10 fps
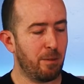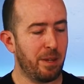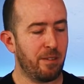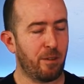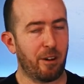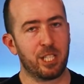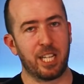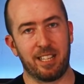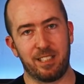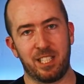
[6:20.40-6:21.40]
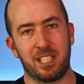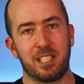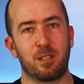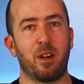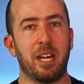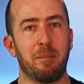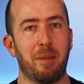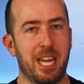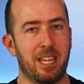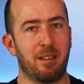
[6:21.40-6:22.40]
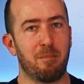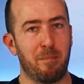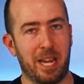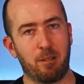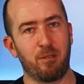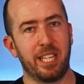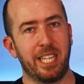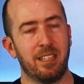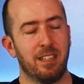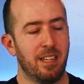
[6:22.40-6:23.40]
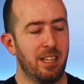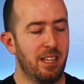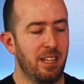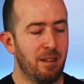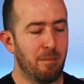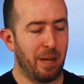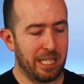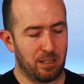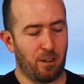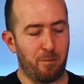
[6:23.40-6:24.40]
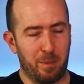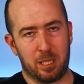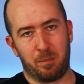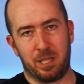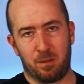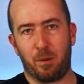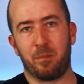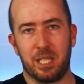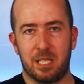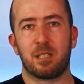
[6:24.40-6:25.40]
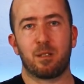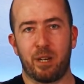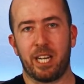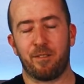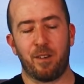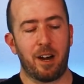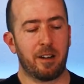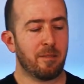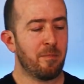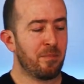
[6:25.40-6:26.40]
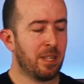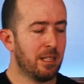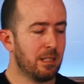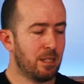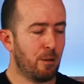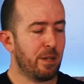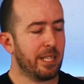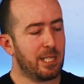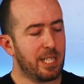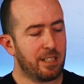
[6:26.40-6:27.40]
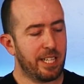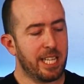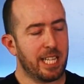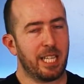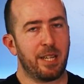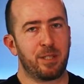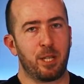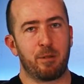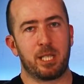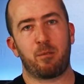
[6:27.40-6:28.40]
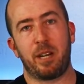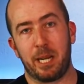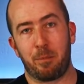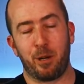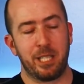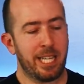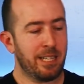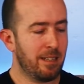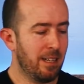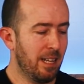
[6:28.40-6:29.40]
would be very challenging to try and make manually based off measurements from this 3D file. So realistically that leaves you with 3D printing,